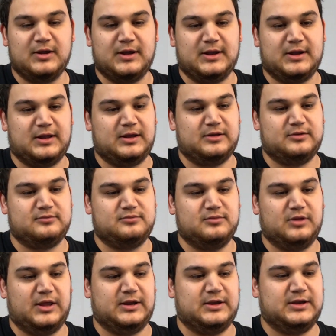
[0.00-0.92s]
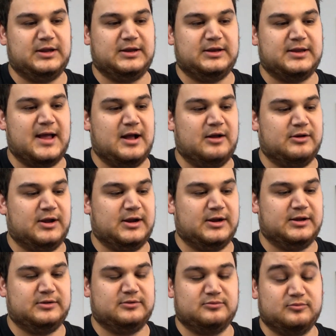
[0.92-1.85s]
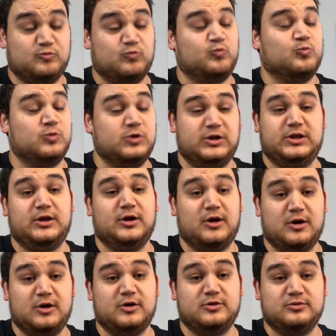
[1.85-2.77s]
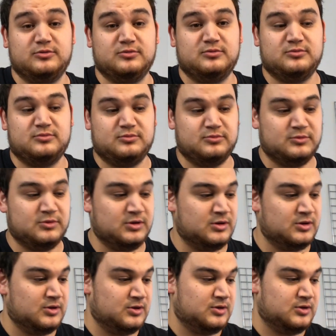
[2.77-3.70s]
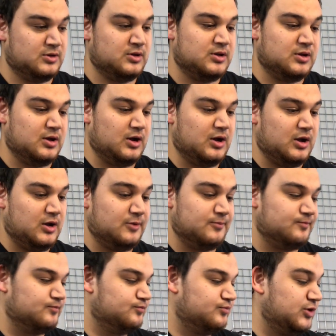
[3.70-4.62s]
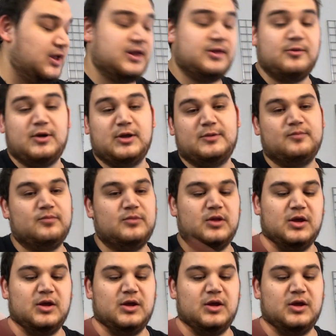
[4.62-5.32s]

and I, kneed down on it really hard. But anyway,